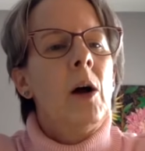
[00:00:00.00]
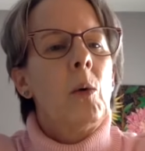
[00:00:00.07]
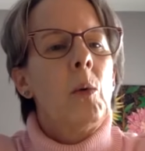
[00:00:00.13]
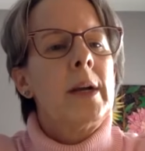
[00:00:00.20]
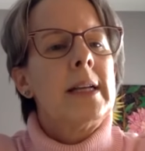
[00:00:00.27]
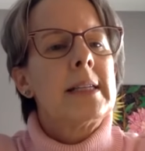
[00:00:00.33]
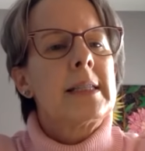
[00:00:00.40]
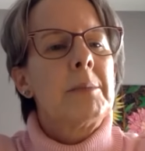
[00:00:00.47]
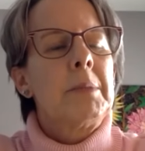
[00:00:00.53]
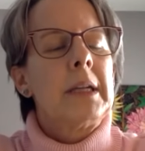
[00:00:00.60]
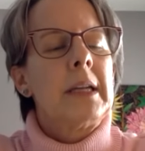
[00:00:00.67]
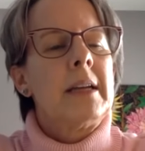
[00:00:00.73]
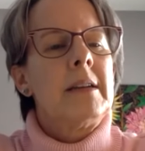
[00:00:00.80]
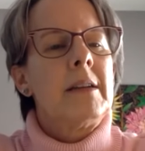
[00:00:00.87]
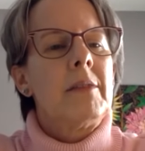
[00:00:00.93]
What is the
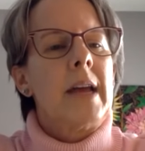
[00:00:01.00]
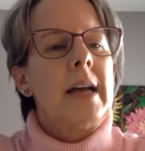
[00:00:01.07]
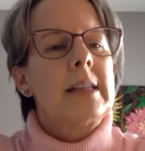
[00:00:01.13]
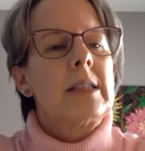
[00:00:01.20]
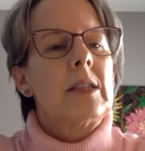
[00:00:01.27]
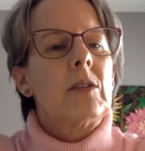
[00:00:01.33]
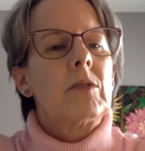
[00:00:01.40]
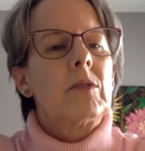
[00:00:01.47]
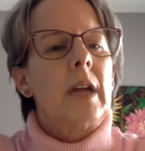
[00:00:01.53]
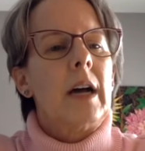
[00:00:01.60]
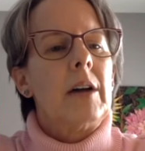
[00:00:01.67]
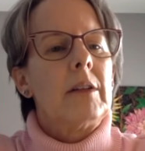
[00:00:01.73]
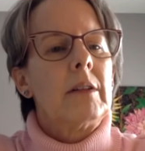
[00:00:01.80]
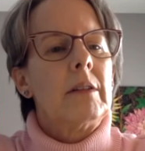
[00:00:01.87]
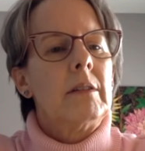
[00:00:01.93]
blend of that Silk
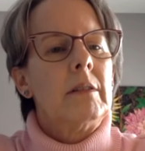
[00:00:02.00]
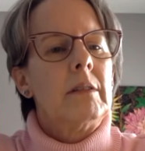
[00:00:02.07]
Cloud?